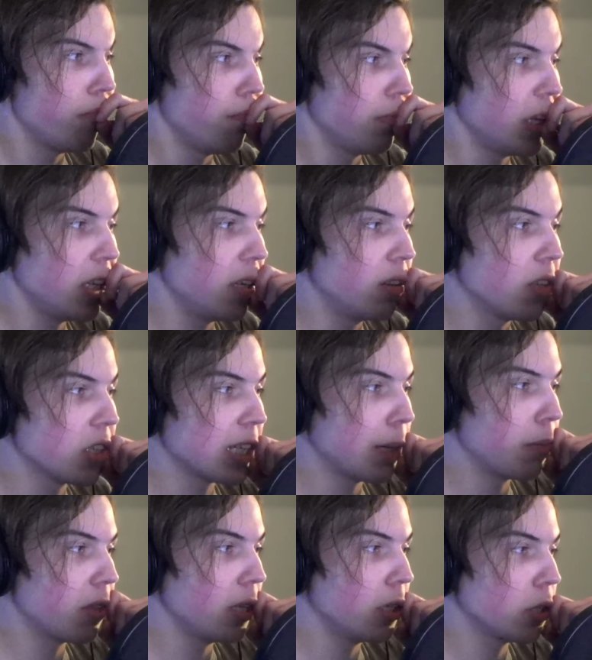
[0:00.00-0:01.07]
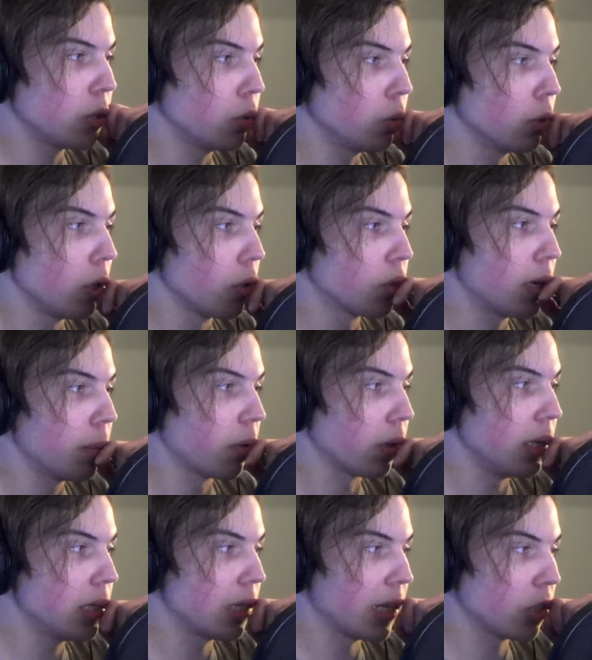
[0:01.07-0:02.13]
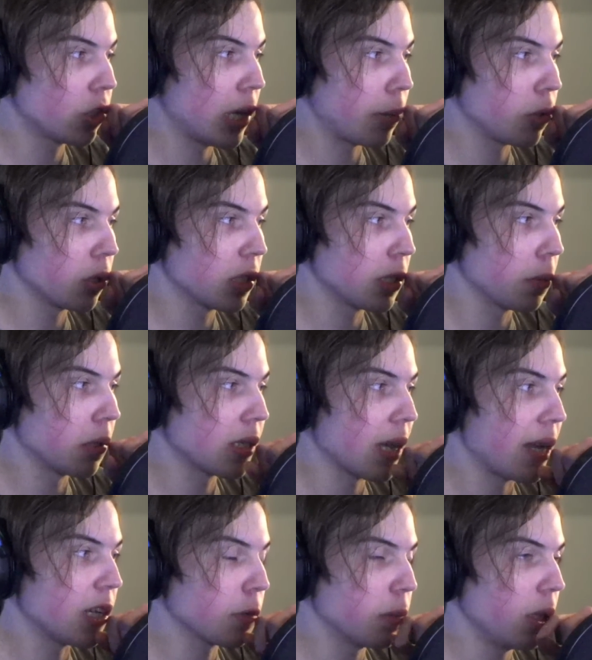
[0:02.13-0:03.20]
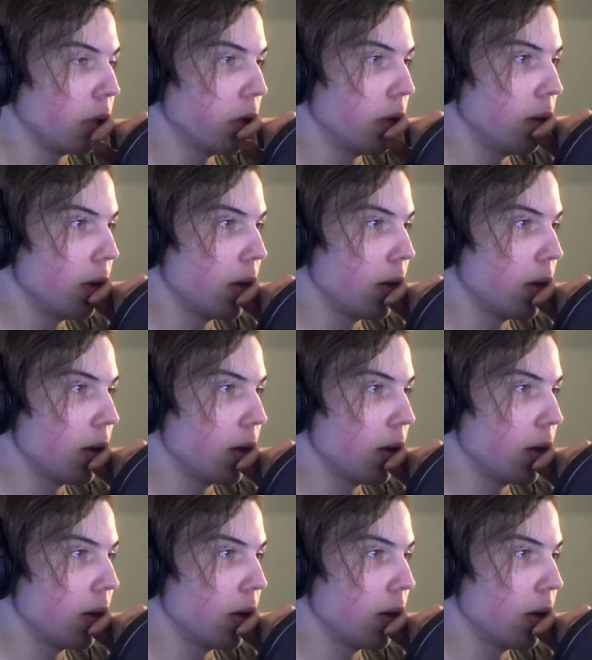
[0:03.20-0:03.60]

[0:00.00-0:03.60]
He did the same thing to low-grade Marines last chapter, except his head exploded?